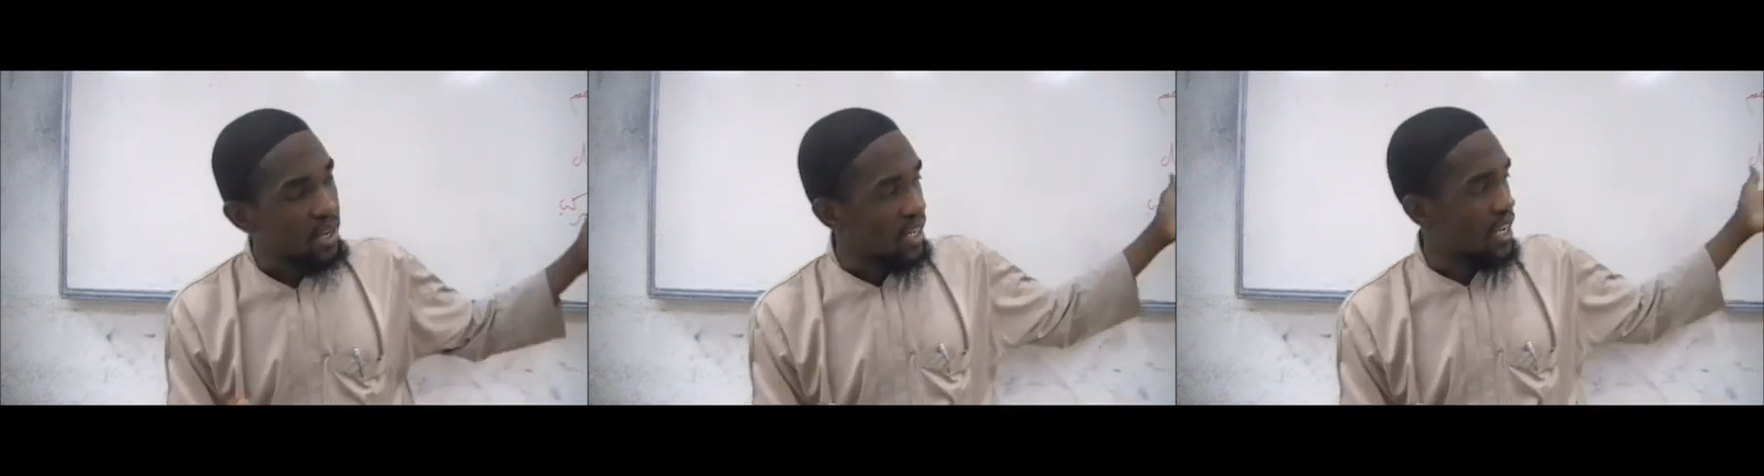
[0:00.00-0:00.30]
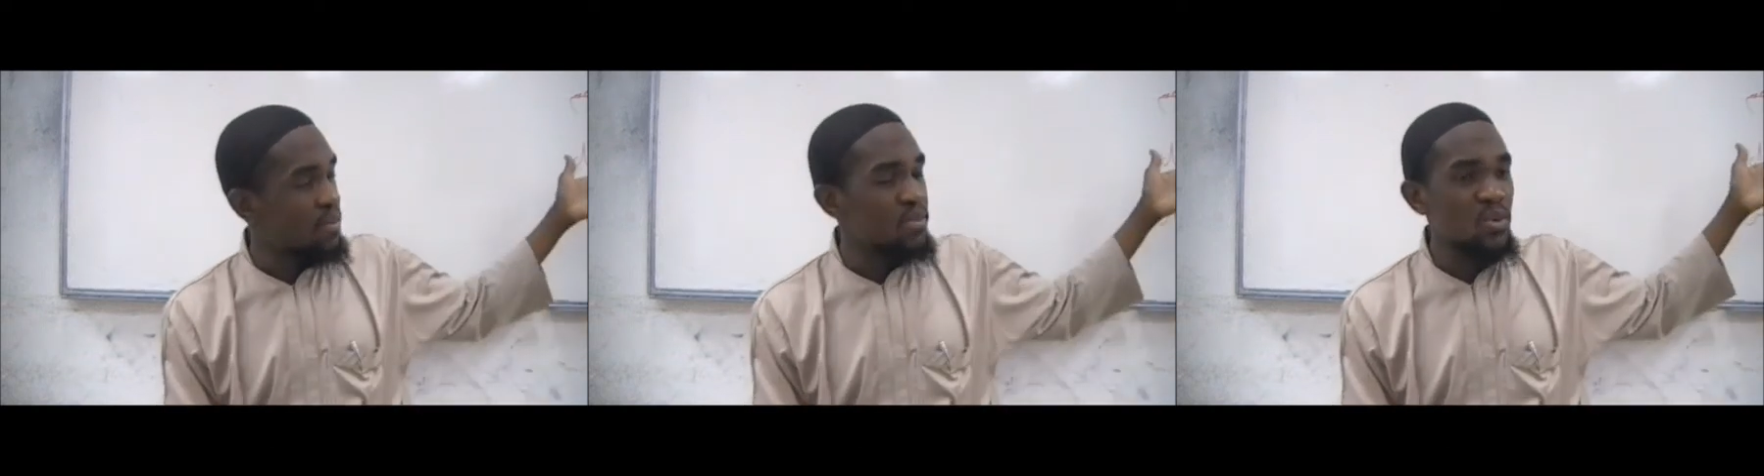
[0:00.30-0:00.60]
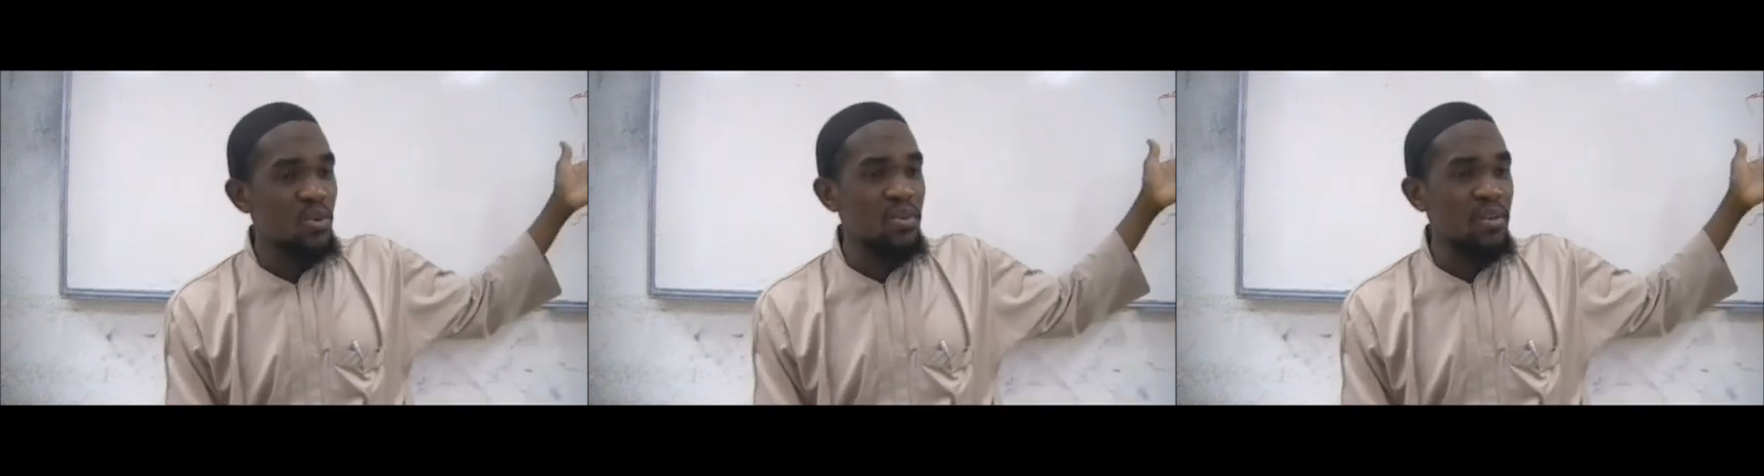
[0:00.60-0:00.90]
Come
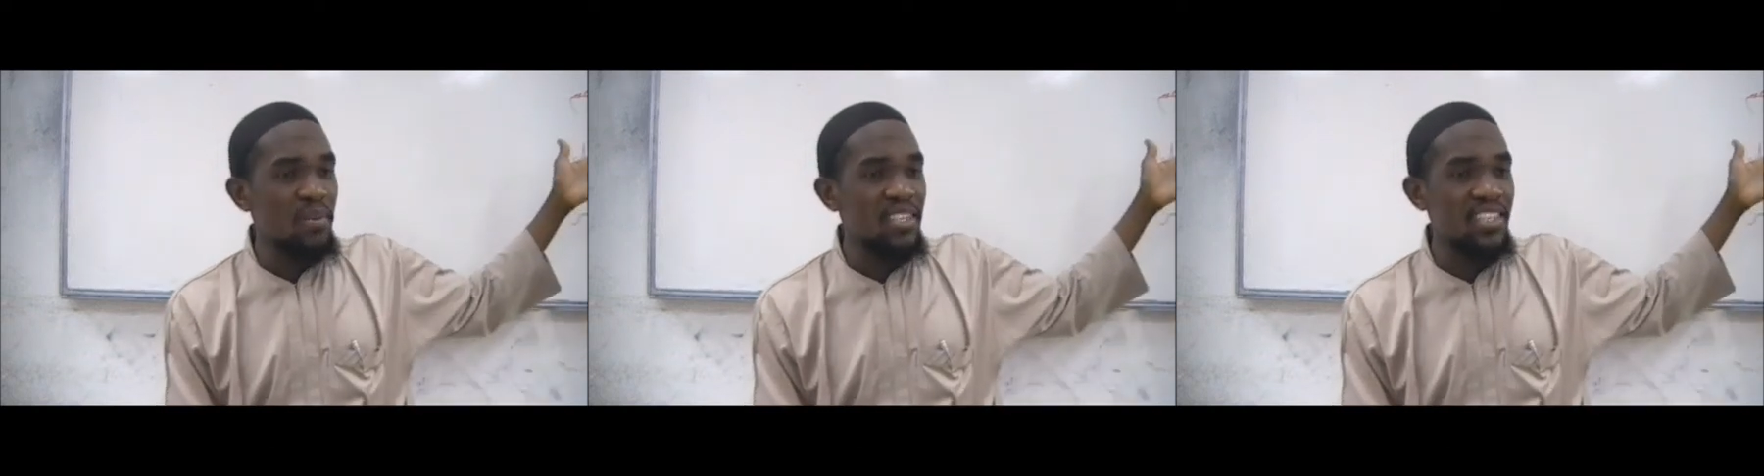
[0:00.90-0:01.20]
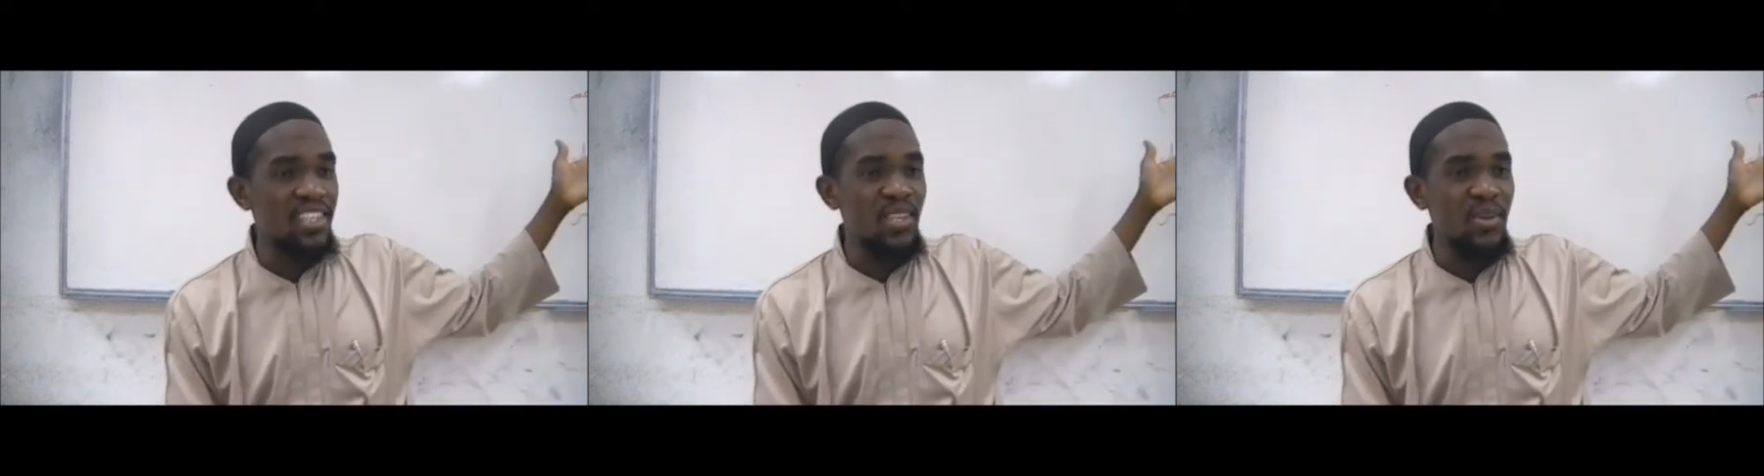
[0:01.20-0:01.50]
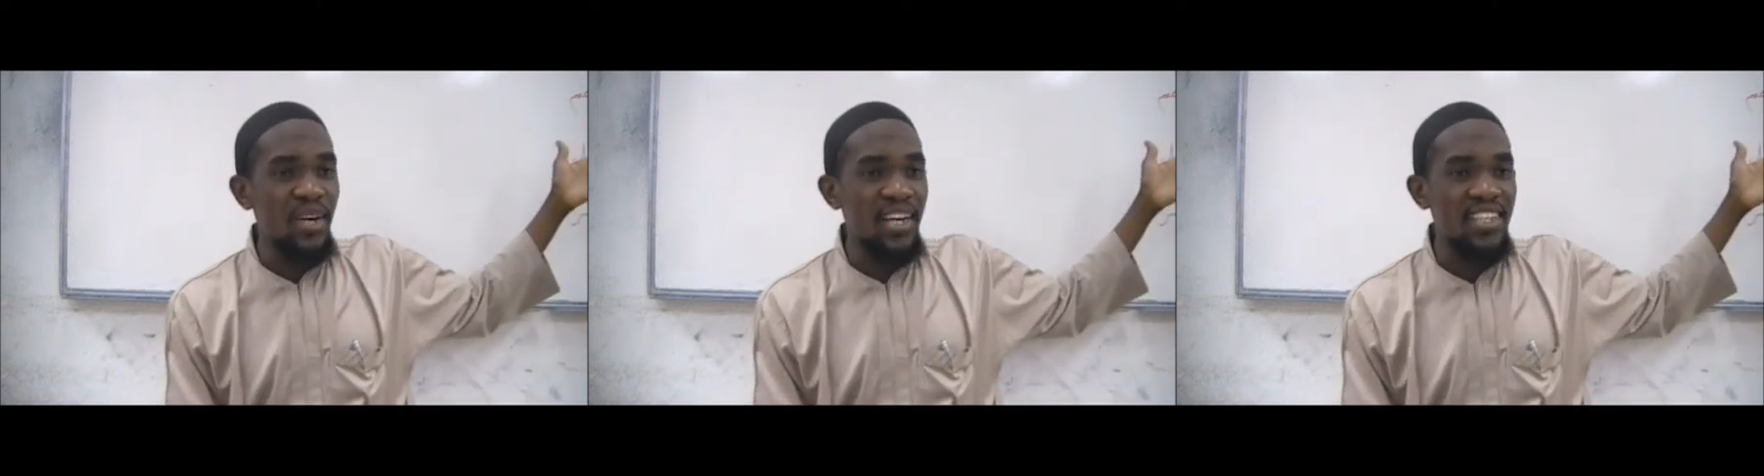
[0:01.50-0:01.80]
to the masjid in
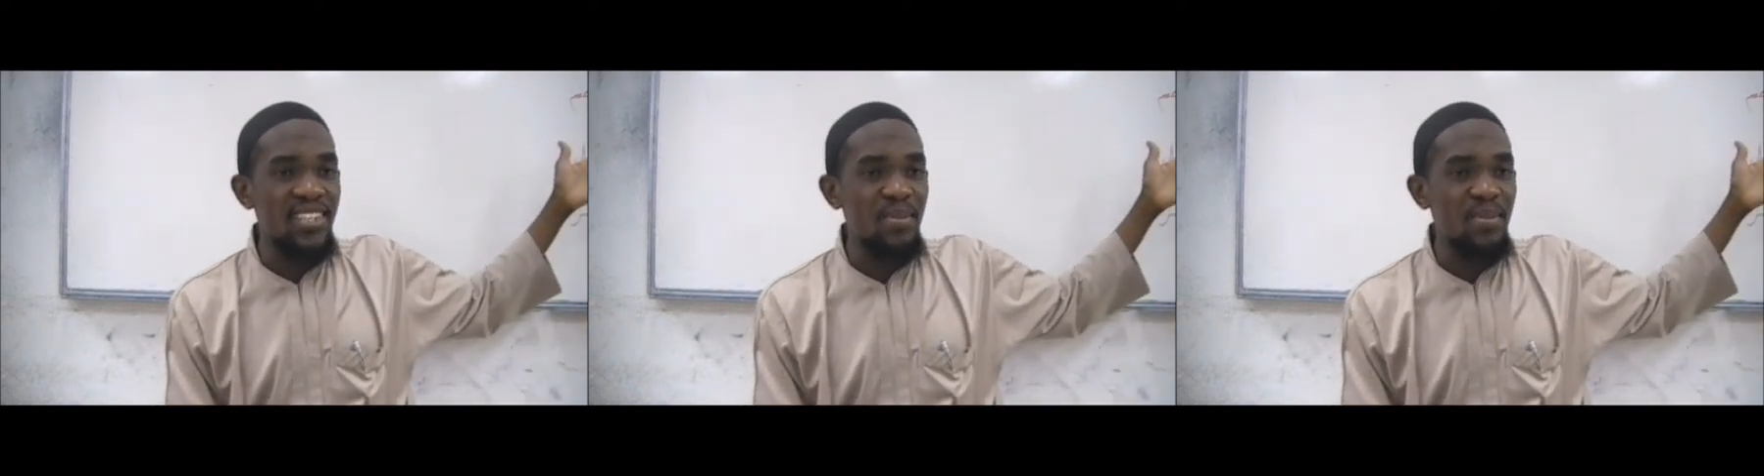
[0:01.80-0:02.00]
UI and some,